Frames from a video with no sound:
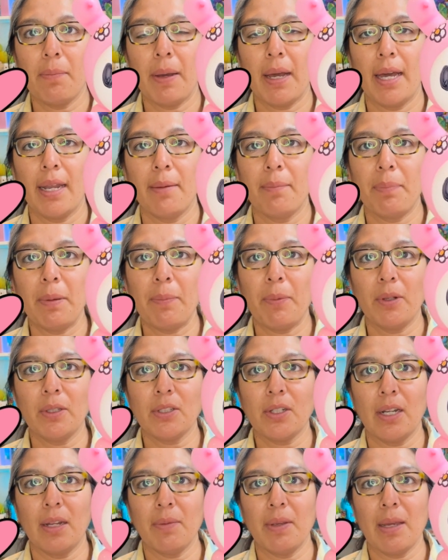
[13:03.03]
but people is
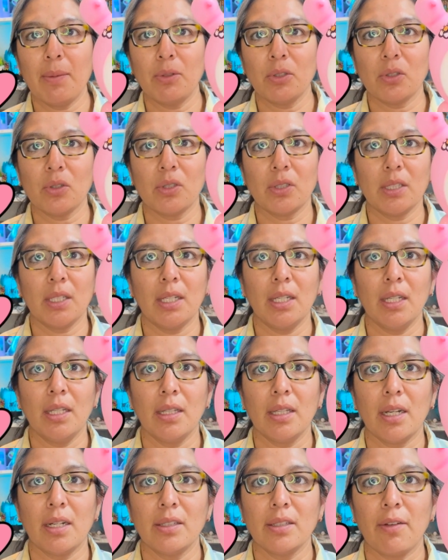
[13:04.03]
going to be able to see
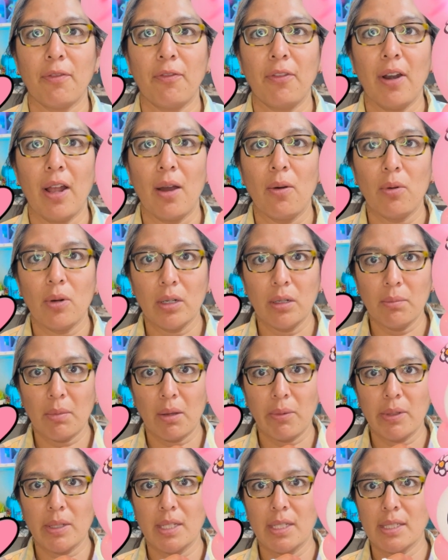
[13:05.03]
there is a flower,
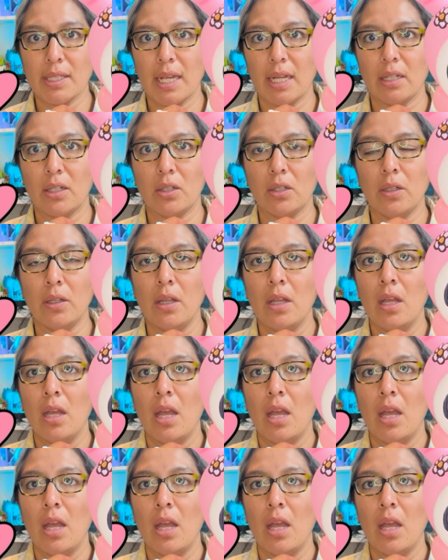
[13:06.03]
maybe this angle.